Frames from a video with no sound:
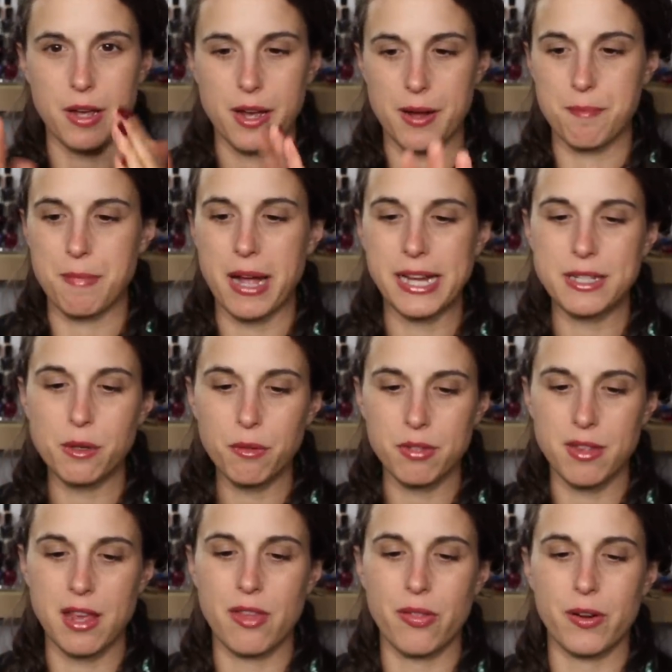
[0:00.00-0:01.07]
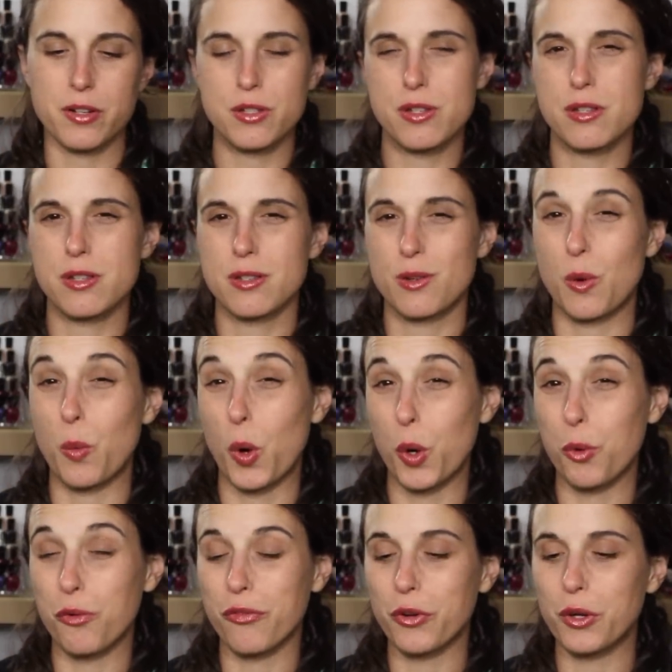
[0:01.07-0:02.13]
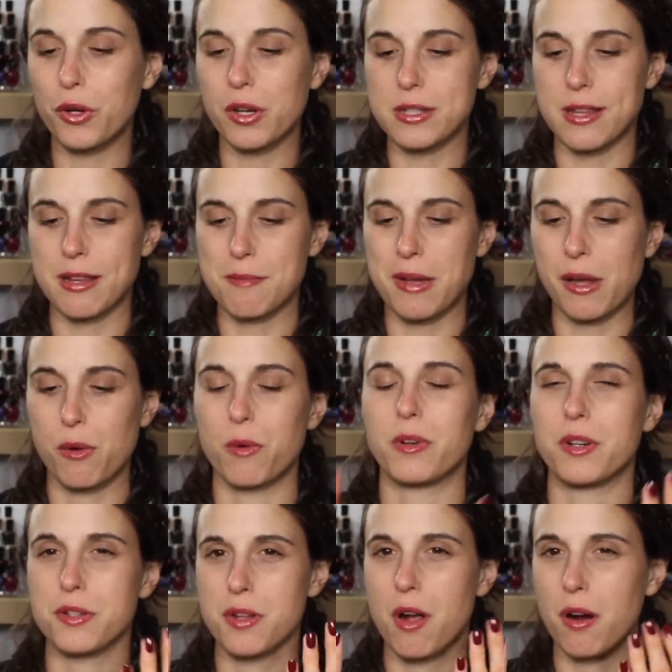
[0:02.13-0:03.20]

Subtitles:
I don't think they're squoval, because I think my corners